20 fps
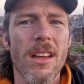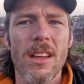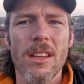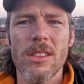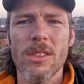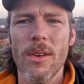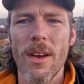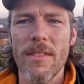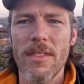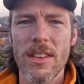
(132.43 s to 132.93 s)

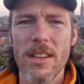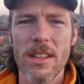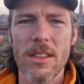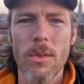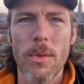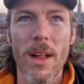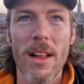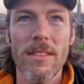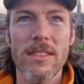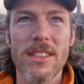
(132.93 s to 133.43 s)
So after the
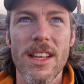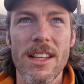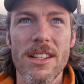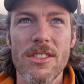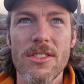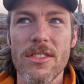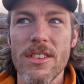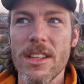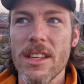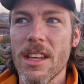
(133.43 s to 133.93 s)
12th
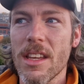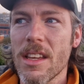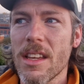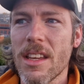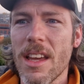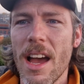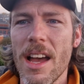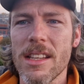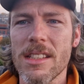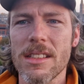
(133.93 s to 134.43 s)
century
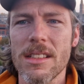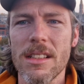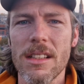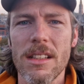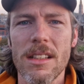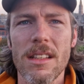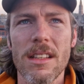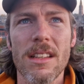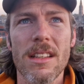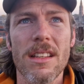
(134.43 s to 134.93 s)
castle
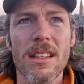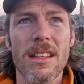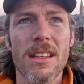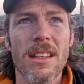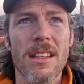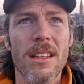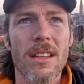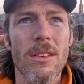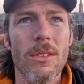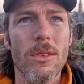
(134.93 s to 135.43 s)

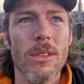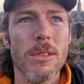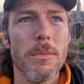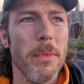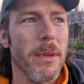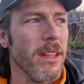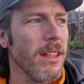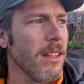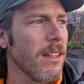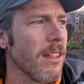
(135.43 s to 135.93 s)
was
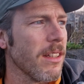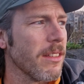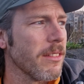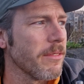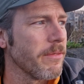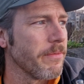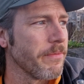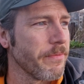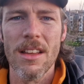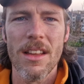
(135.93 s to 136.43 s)
built,
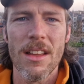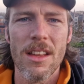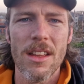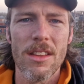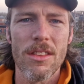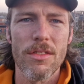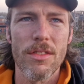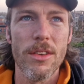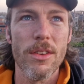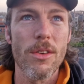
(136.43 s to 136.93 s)

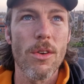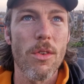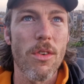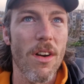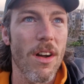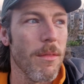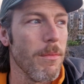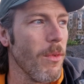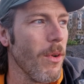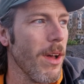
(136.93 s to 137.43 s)
through
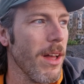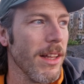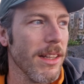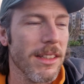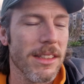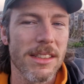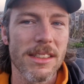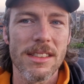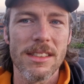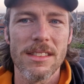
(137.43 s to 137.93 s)

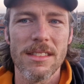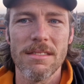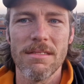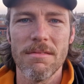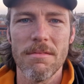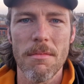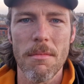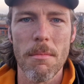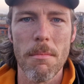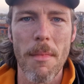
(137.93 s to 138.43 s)
Cromwell's
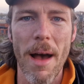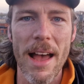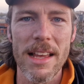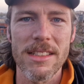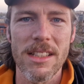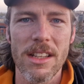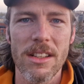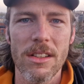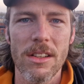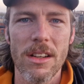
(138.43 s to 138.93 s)

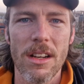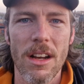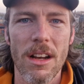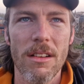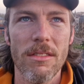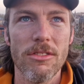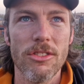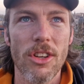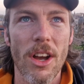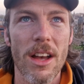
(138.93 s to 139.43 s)
massacre
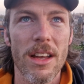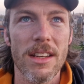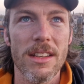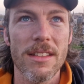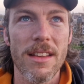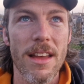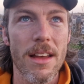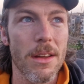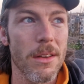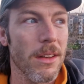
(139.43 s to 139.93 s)
of Drogheda
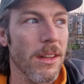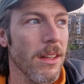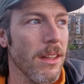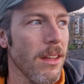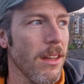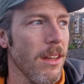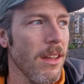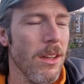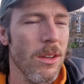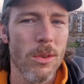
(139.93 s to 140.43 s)
town,
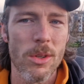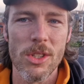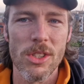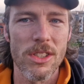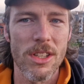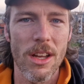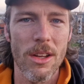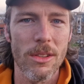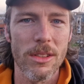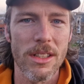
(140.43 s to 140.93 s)
which is
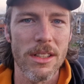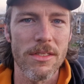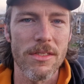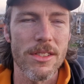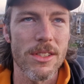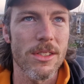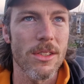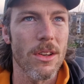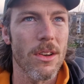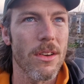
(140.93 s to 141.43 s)
a whole
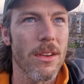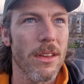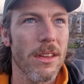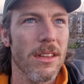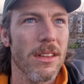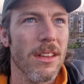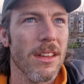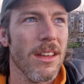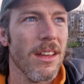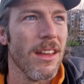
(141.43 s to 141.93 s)
different story,
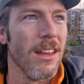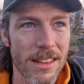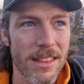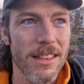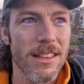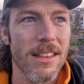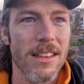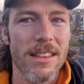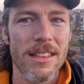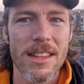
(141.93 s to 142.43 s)

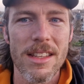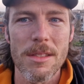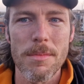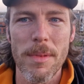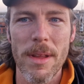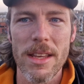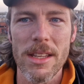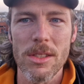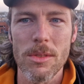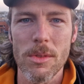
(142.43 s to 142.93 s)
this
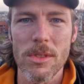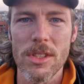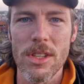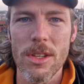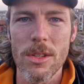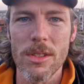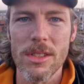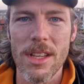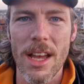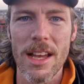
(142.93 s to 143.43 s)
place was
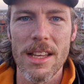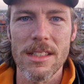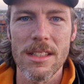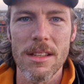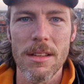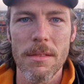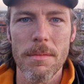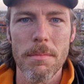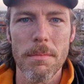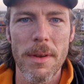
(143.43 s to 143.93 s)
used as
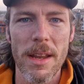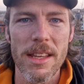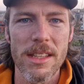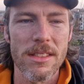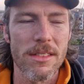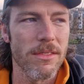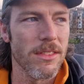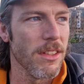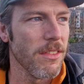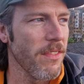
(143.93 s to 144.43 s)
a place
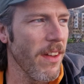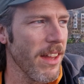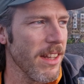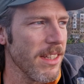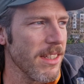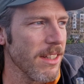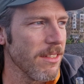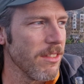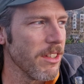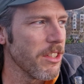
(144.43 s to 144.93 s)
of
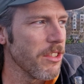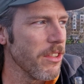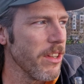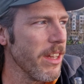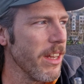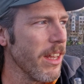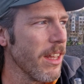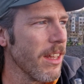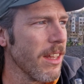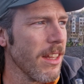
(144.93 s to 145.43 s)
defence and retreat.